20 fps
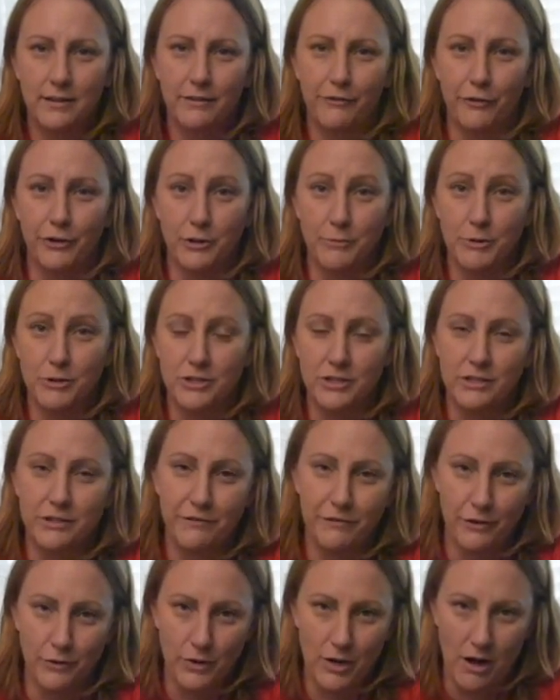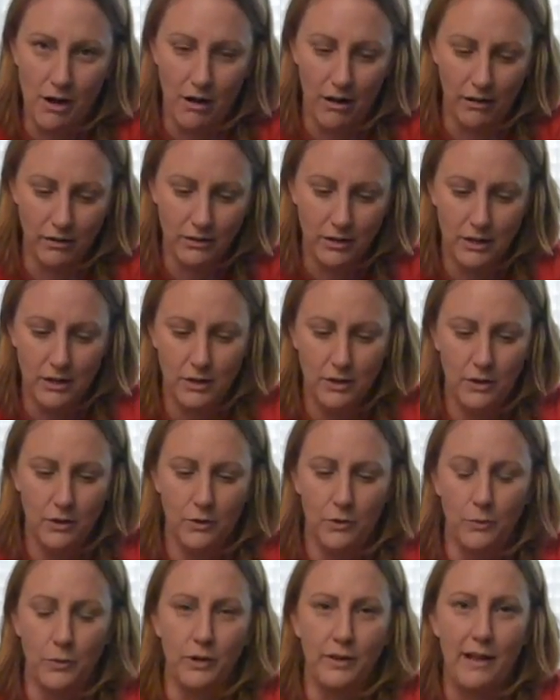for an emergency phone call.
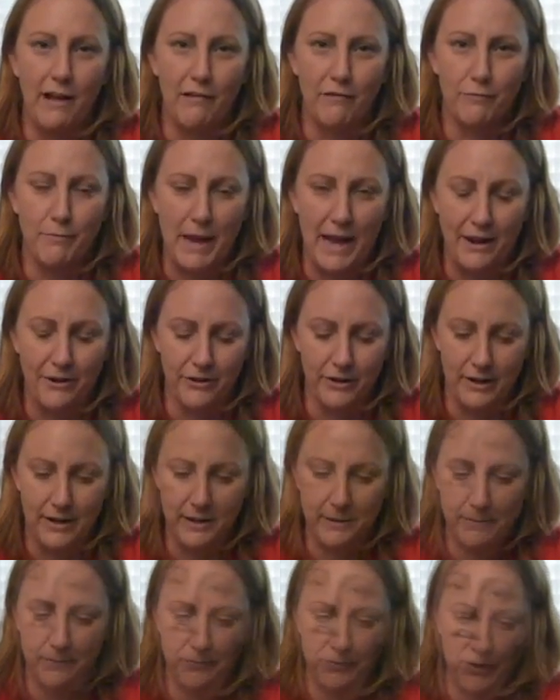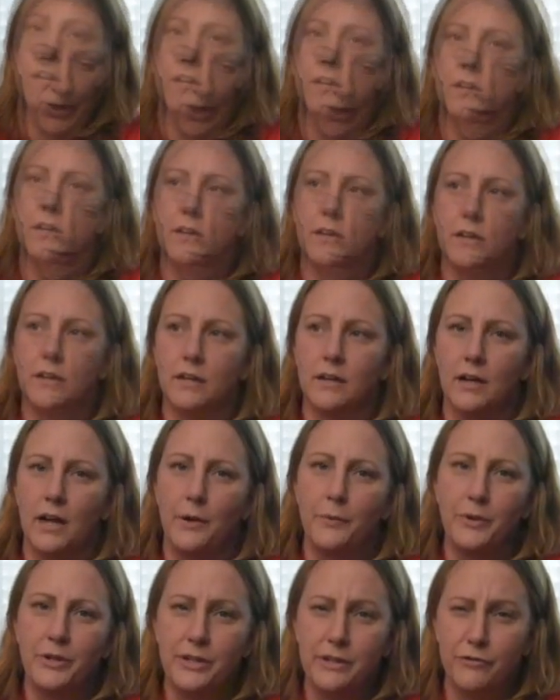We'll have battery. I
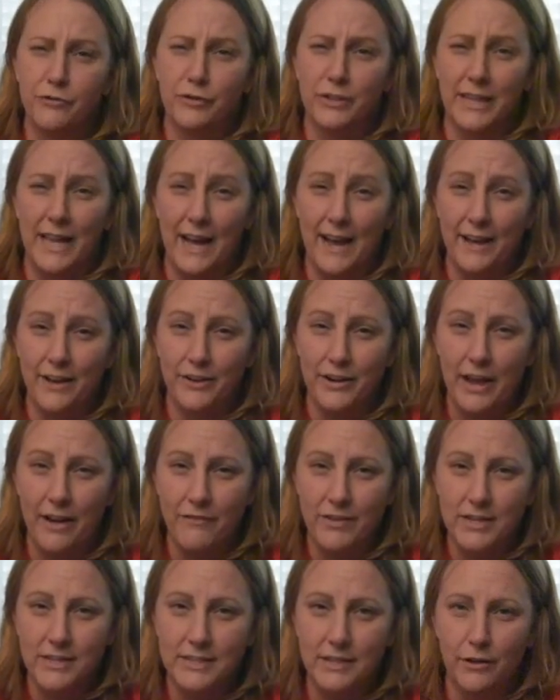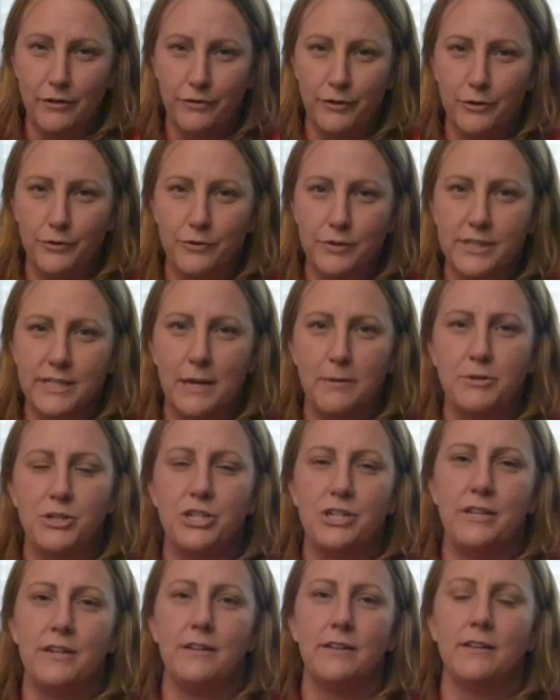wouldn't rely on having cell phone
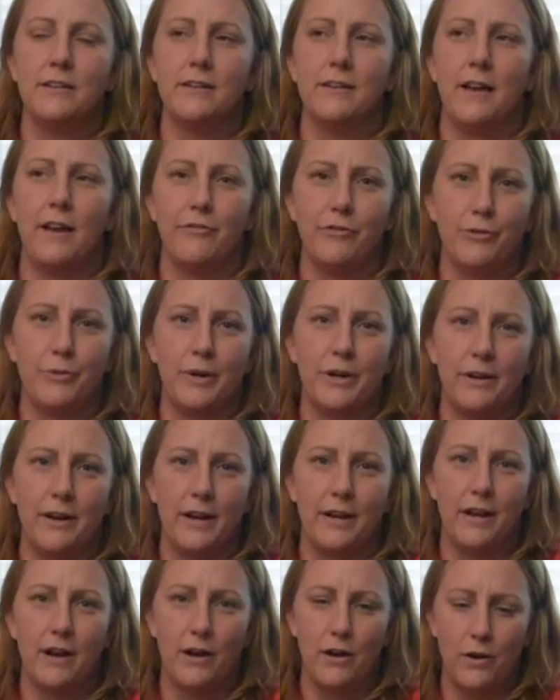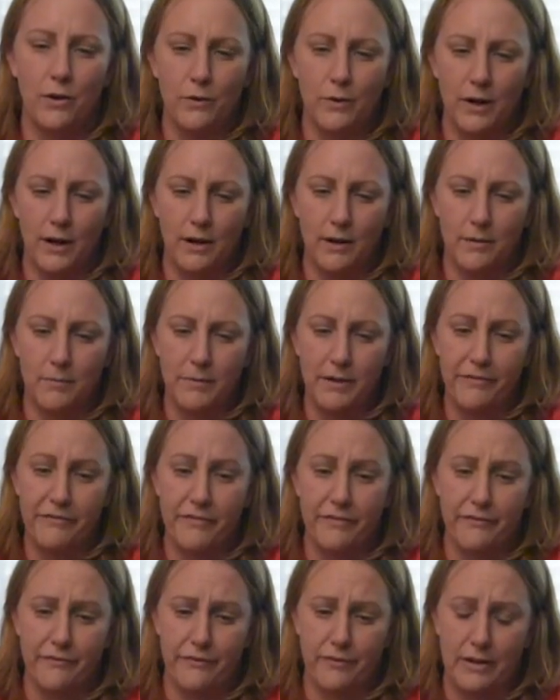reception everywhere I go.
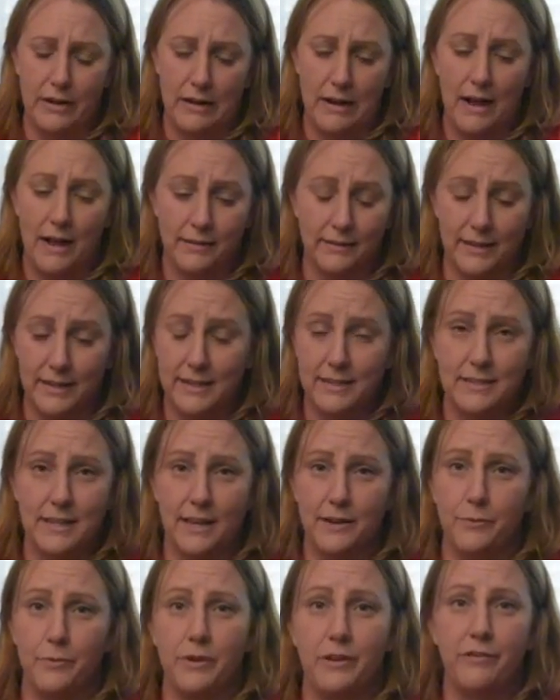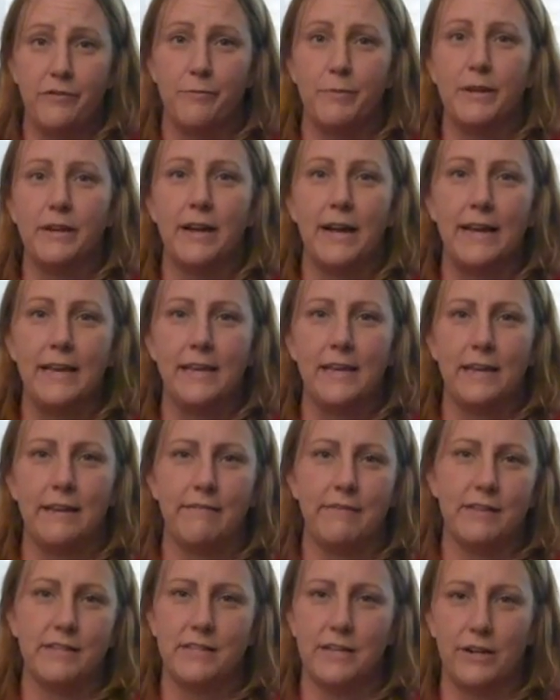Like I said, we've been hiking
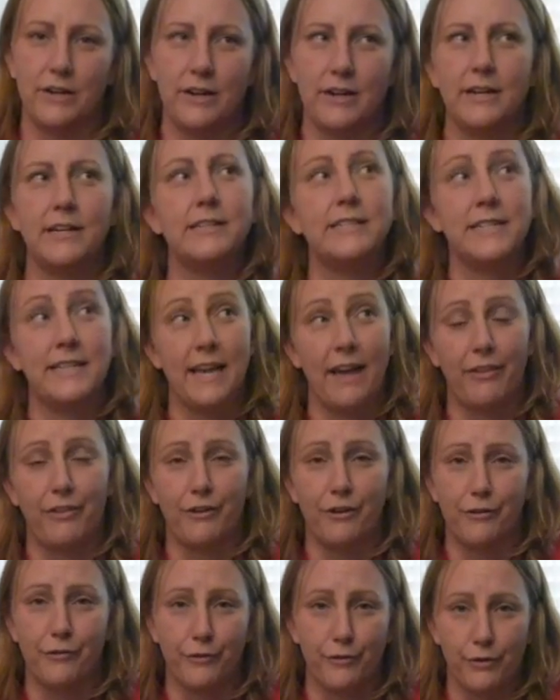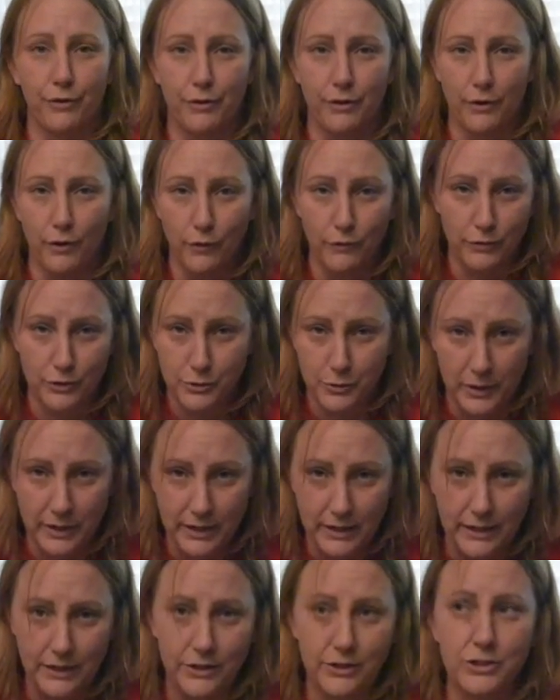in this area together for over
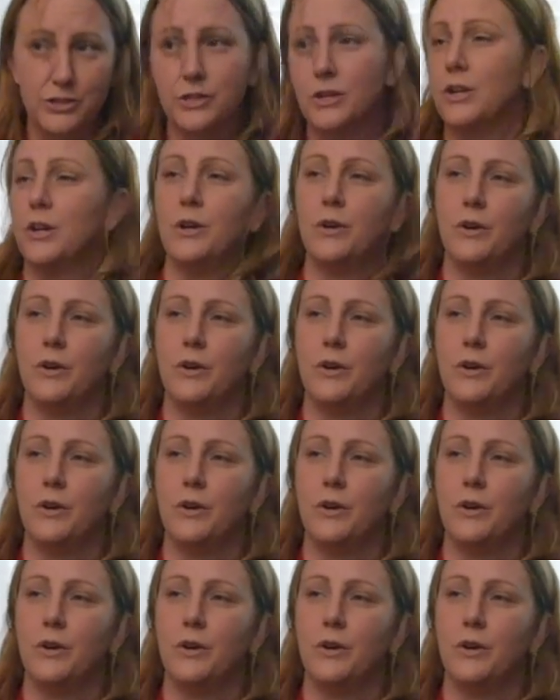20 years.